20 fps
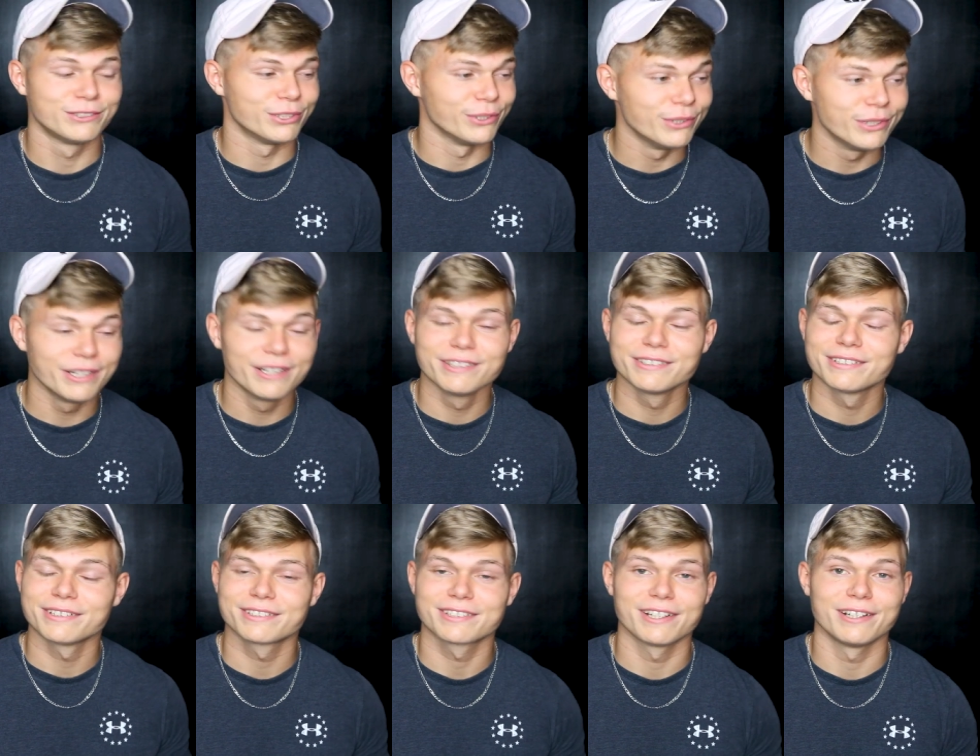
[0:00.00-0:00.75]
two
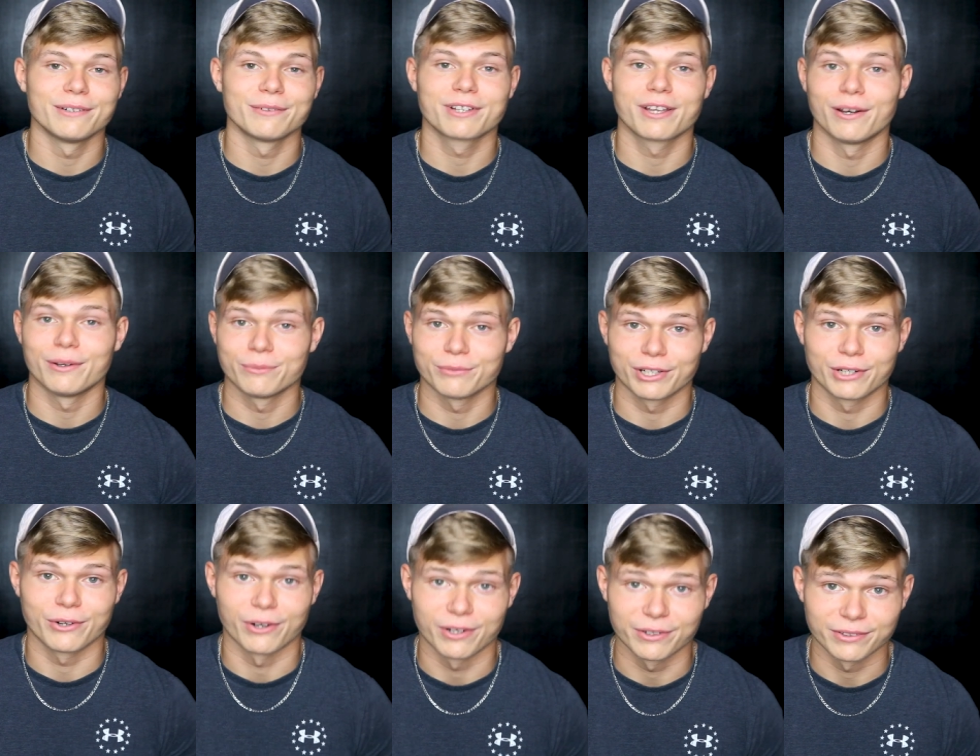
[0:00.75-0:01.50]
years is gonna come
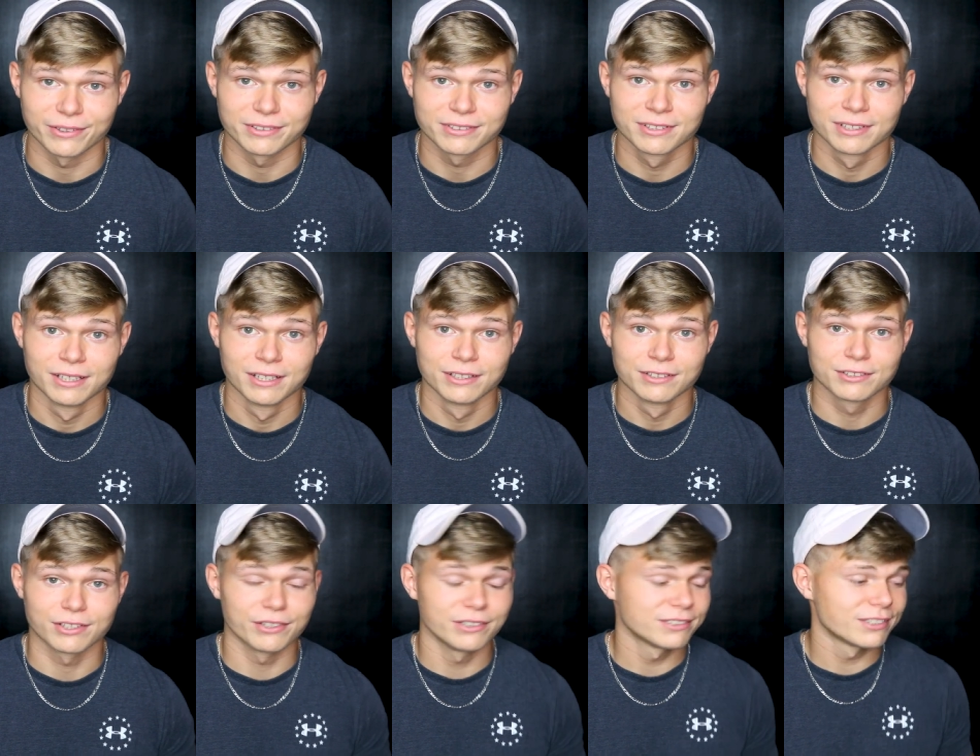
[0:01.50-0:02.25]
regardless.
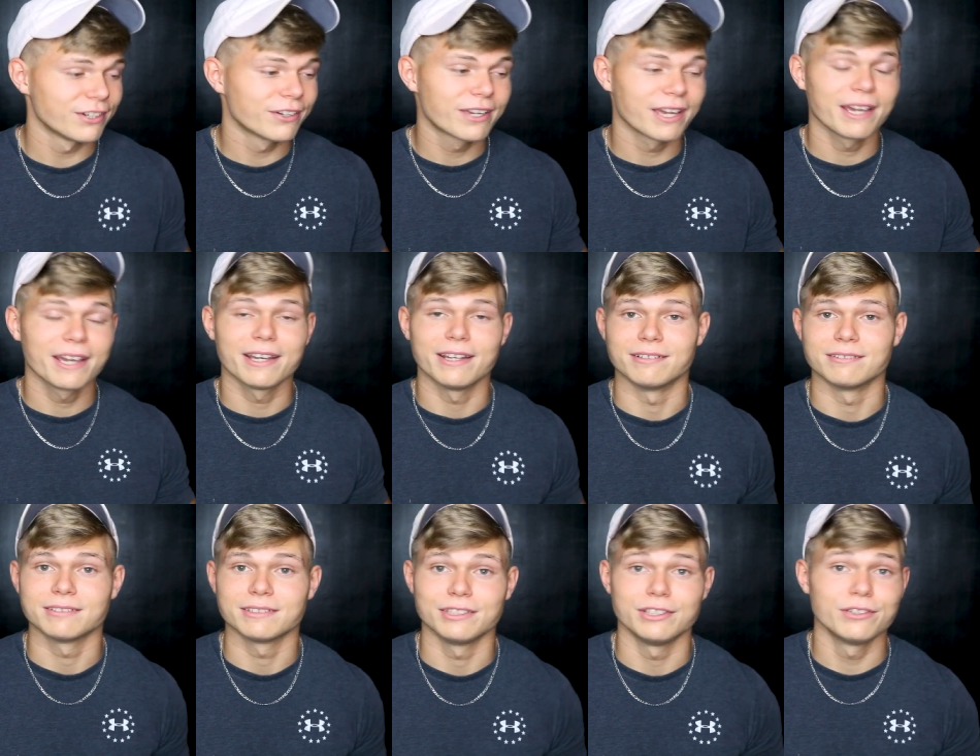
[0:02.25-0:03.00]
So it's
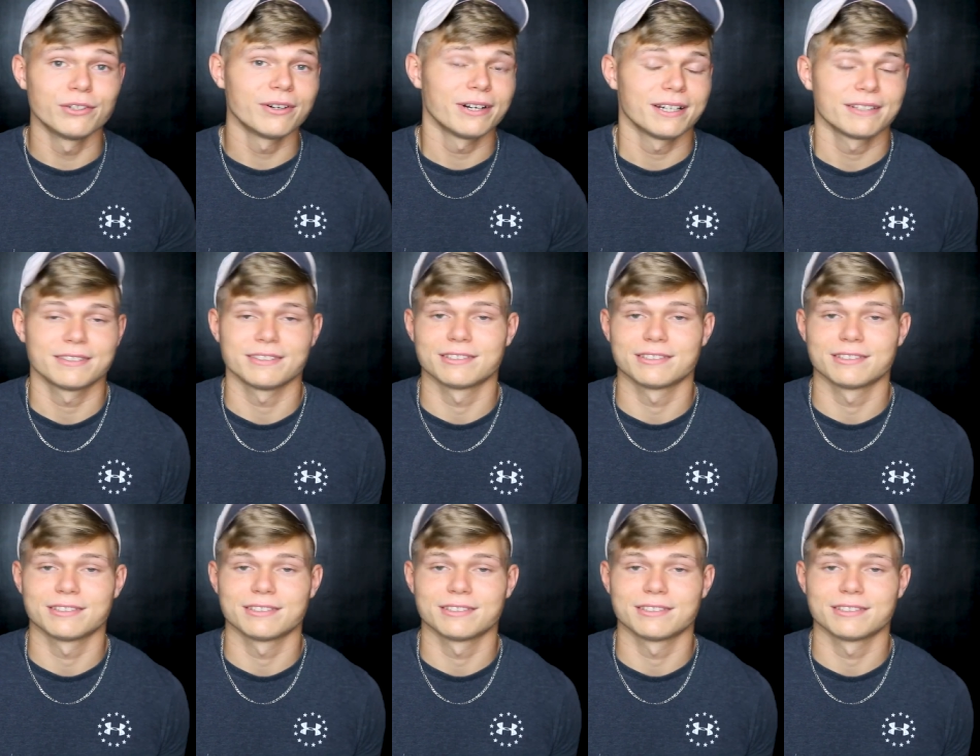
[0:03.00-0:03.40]
okay, you don't have